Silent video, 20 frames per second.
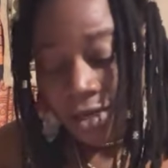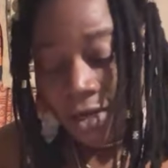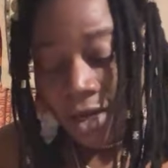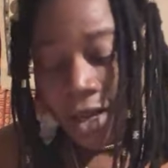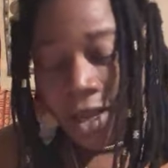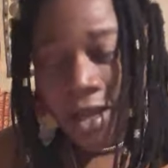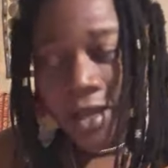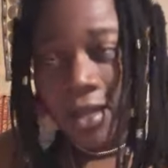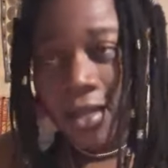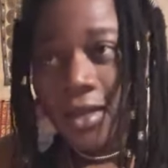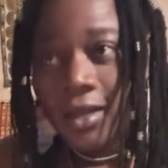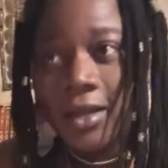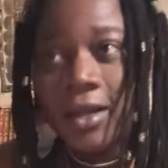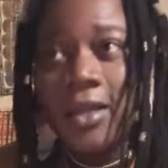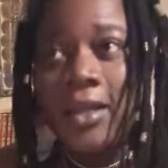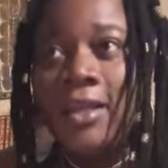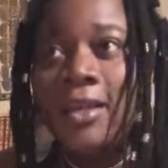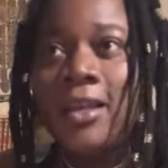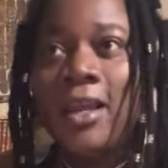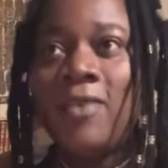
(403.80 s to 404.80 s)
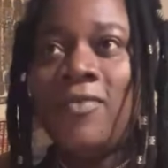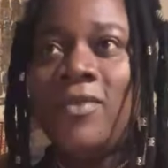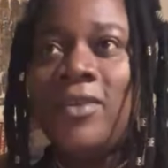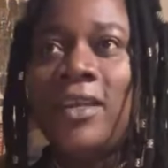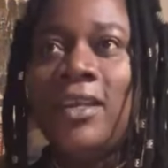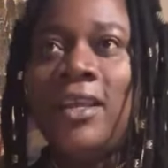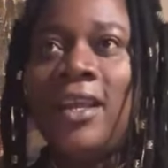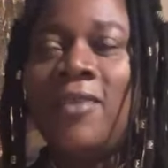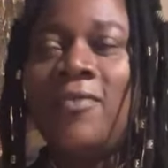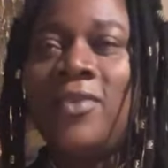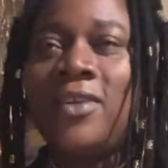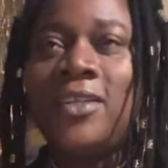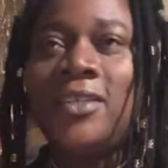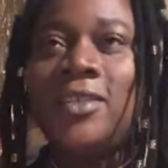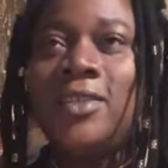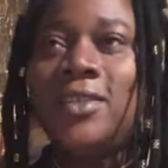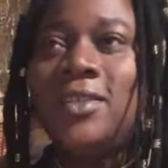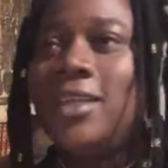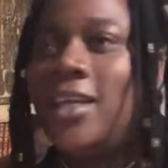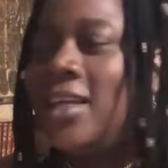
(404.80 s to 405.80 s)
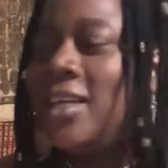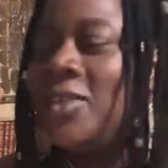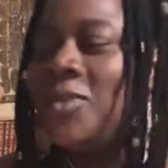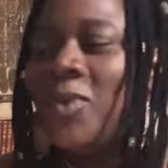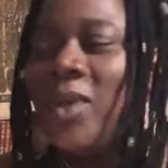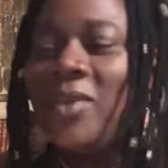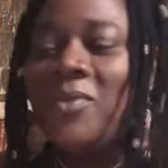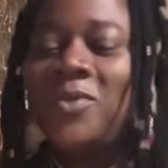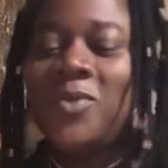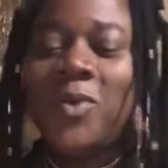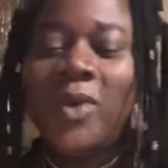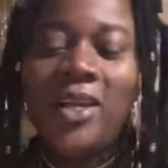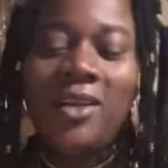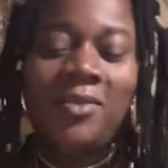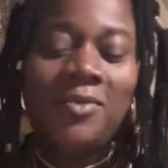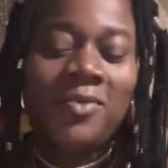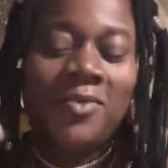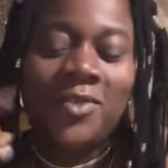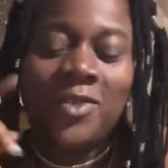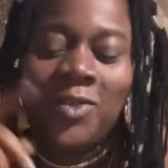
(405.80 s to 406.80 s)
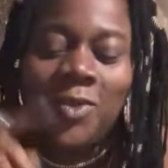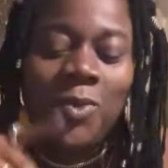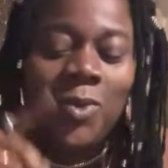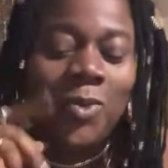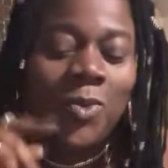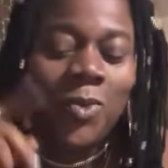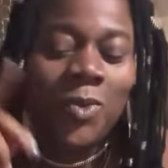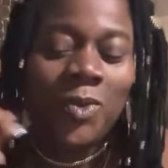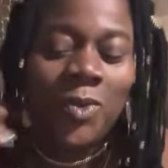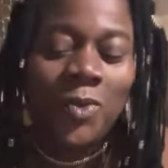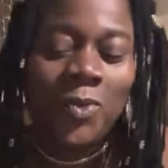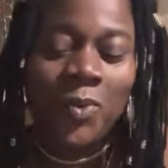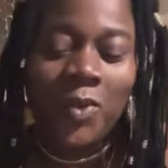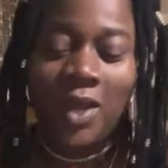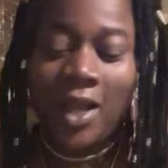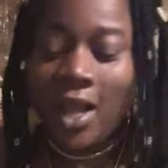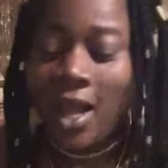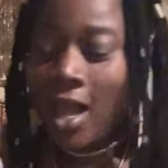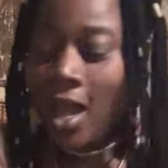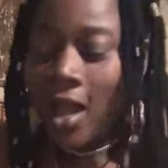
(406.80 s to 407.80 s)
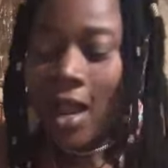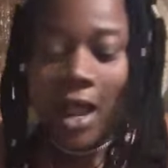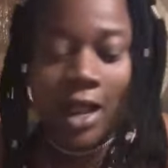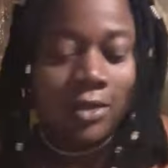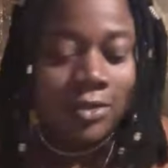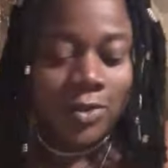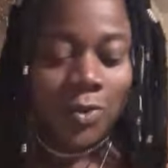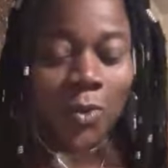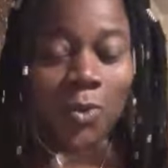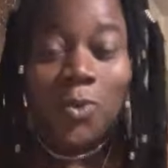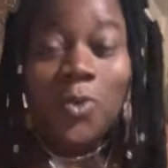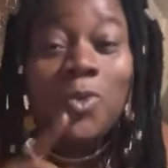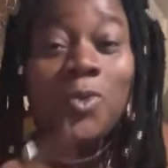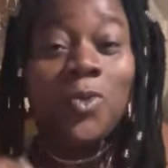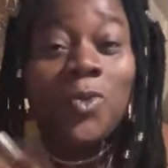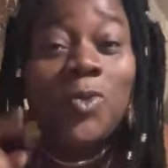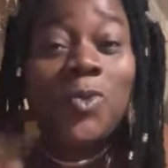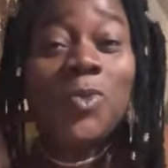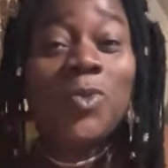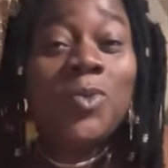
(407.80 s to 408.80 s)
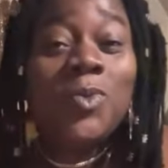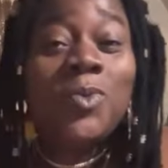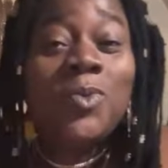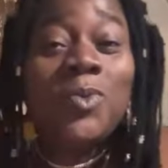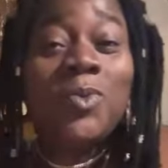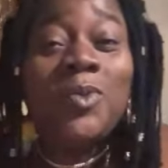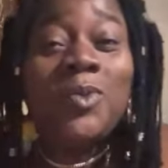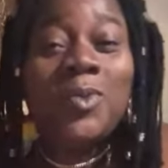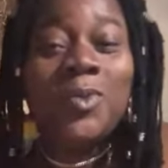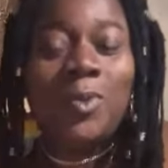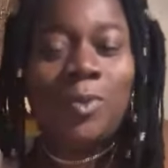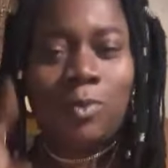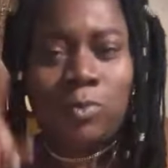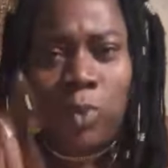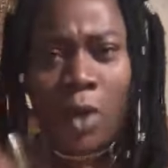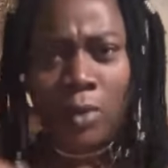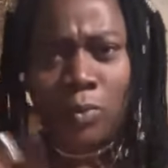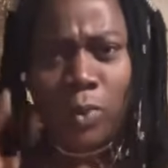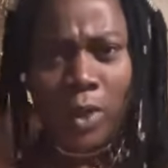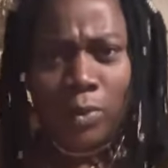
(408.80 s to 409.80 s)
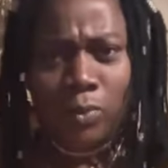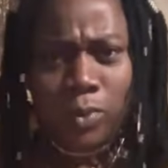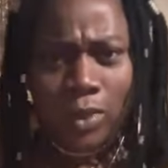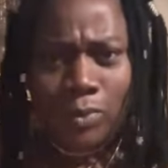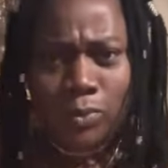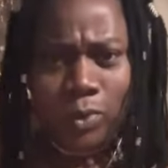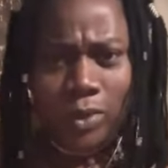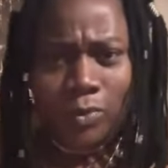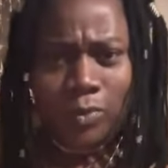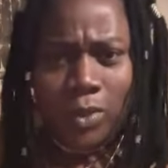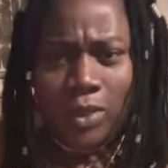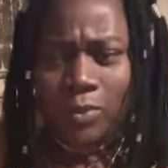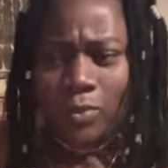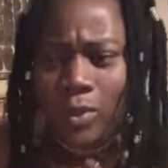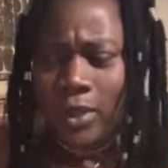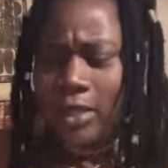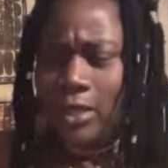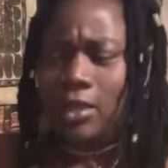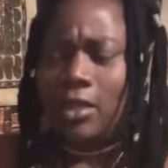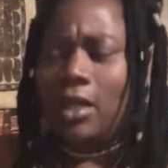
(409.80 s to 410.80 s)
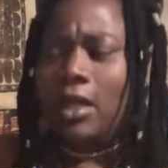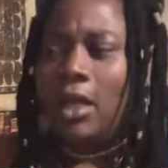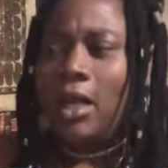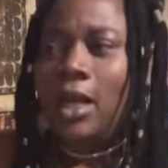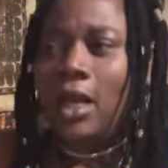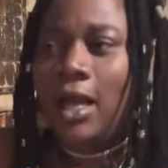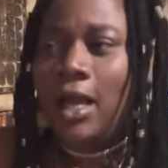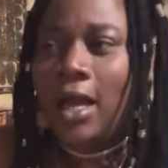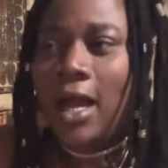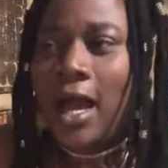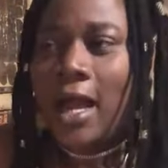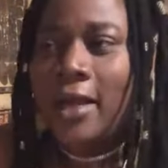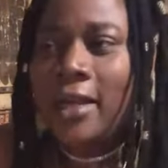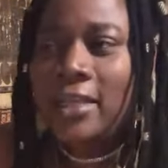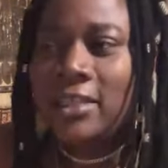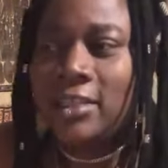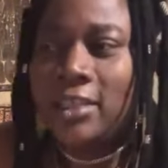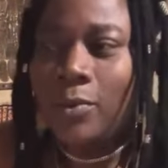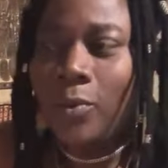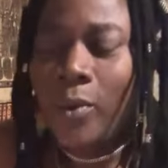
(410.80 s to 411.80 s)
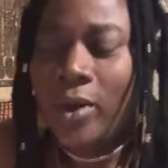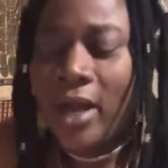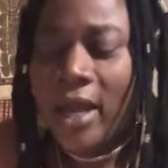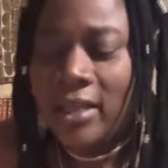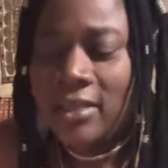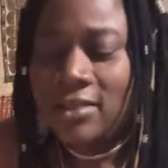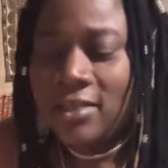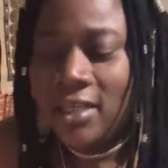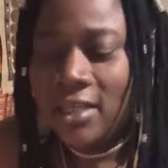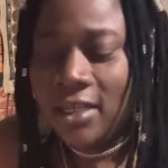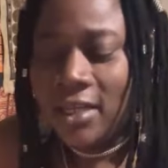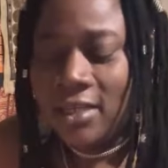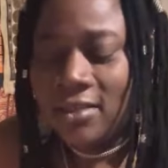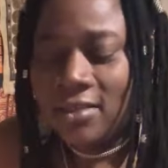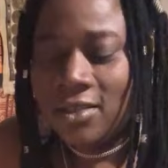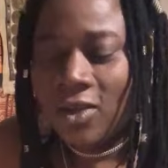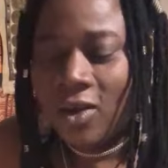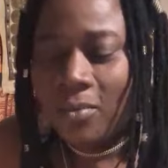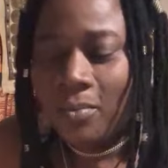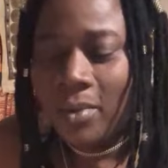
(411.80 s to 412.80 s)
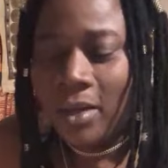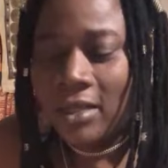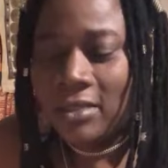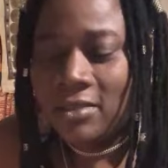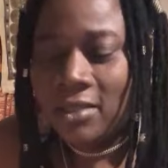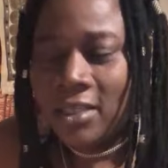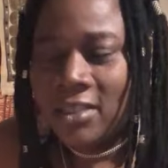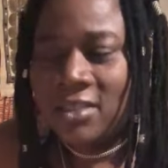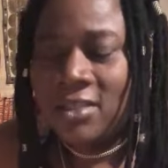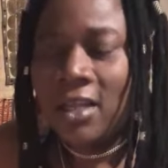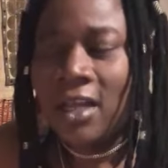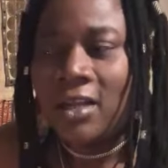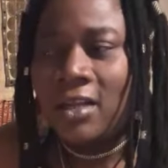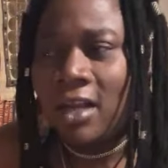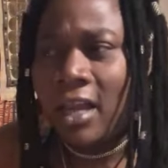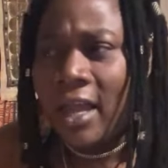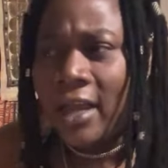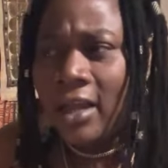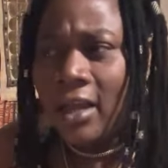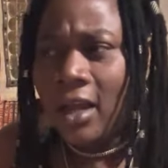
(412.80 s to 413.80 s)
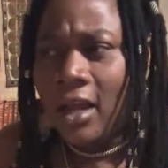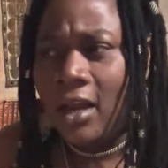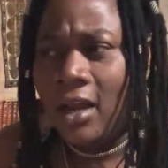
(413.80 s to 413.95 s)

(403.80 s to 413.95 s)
like 11-11, 12-12, 2-2-2, 2-2-2-2-2-2-2, 1-1-1-1-1-1. And it, when I see these numbers, it's not like